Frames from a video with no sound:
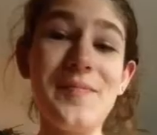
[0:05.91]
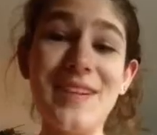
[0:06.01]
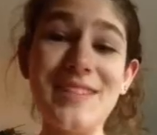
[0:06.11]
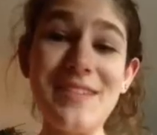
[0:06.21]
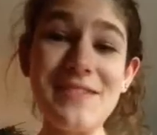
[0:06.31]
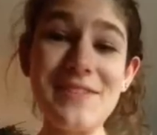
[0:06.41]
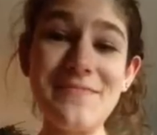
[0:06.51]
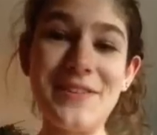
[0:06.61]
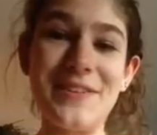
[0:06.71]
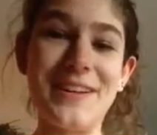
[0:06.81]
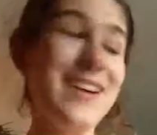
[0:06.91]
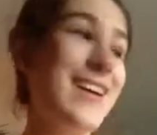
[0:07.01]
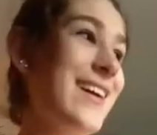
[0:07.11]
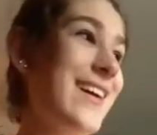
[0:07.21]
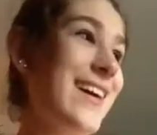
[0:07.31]
but it's on my computer,
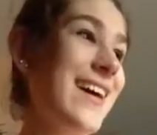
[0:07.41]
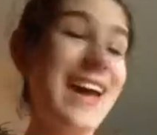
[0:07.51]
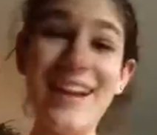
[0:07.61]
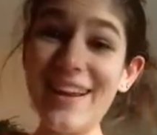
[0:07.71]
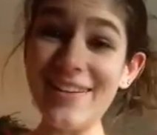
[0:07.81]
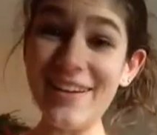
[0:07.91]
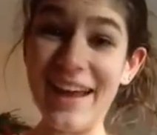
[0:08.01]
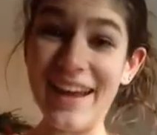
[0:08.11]
and I don't